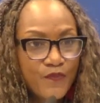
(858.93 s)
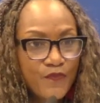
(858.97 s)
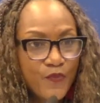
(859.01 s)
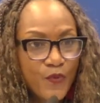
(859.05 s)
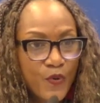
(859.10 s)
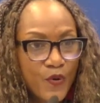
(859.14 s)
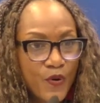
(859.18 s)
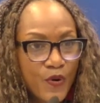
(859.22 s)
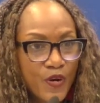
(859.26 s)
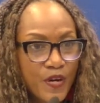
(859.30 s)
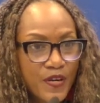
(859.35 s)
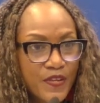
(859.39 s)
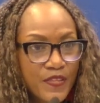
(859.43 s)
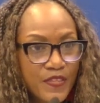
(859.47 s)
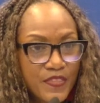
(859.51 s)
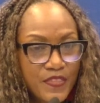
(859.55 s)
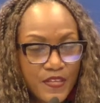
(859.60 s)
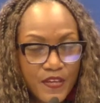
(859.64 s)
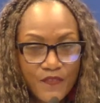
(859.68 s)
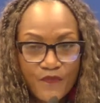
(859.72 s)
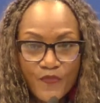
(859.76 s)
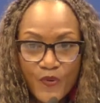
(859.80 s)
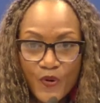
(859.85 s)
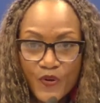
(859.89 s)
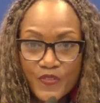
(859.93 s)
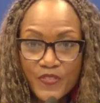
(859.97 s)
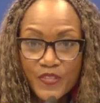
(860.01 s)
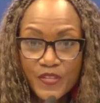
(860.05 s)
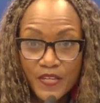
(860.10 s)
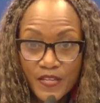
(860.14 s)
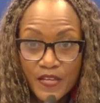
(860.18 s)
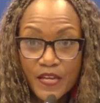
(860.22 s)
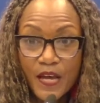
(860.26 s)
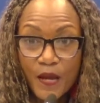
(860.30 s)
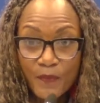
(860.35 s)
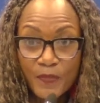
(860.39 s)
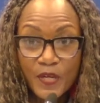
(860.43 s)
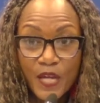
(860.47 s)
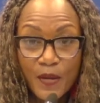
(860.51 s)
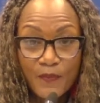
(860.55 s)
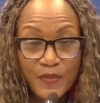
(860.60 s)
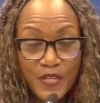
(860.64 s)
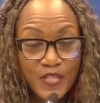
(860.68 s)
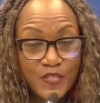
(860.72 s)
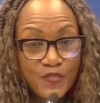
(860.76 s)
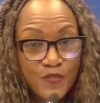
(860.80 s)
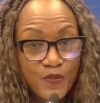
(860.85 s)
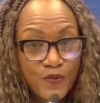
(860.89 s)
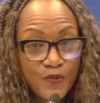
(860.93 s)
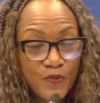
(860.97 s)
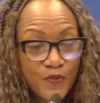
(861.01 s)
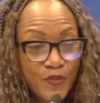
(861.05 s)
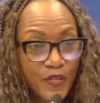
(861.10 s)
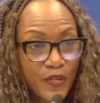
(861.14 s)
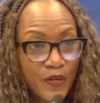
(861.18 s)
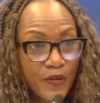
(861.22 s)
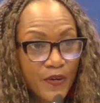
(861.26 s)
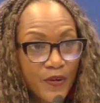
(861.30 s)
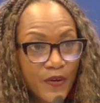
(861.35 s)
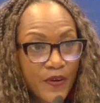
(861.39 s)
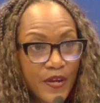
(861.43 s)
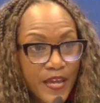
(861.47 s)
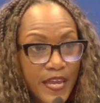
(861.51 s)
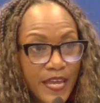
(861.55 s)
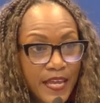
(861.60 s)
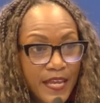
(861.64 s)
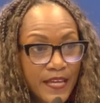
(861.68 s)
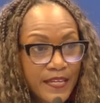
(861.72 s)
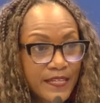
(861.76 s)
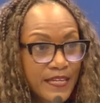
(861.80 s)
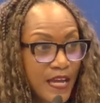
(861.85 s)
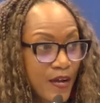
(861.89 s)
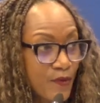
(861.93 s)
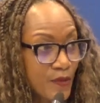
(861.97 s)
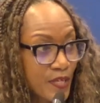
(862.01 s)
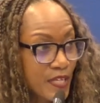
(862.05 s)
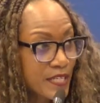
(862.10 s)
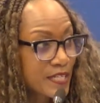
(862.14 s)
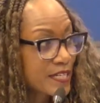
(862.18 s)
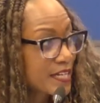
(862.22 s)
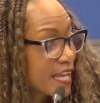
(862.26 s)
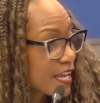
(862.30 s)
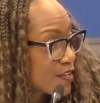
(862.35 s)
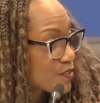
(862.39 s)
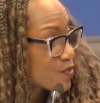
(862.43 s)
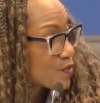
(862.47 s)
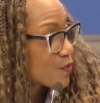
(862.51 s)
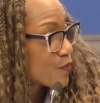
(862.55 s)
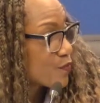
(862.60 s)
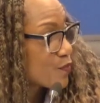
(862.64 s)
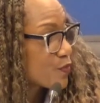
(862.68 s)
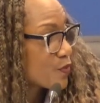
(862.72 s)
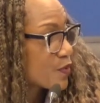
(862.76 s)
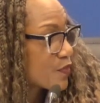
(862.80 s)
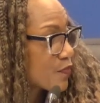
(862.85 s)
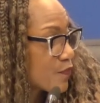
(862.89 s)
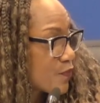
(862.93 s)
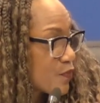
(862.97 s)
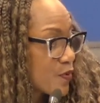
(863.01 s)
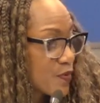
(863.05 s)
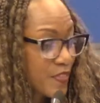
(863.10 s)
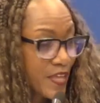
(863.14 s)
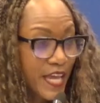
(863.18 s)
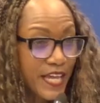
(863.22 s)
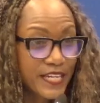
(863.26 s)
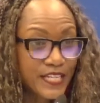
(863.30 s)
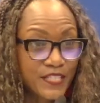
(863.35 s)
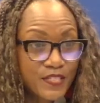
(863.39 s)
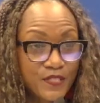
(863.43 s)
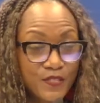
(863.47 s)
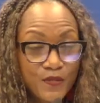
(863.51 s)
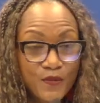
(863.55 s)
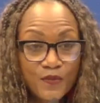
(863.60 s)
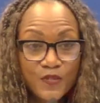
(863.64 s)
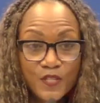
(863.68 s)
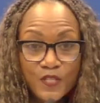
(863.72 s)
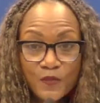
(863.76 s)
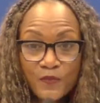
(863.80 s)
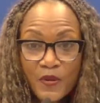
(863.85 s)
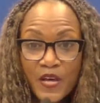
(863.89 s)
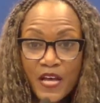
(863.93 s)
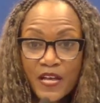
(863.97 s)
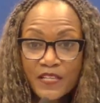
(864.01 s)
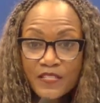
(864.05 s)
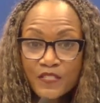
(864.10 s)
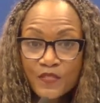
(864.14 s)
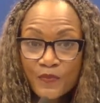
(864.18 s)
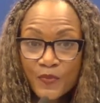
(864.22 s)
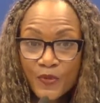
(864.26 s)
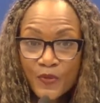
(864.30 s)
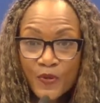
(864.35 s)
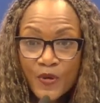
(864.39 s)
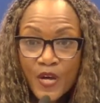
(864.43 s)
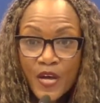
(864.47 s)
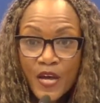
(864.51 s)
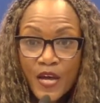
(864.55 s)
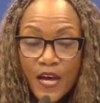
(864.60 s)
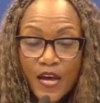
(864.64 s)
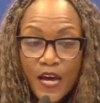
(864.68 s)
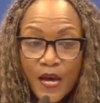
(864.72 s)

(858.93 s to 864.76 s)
for the upcoming school year, and I'll get an answer for that as soon as possible.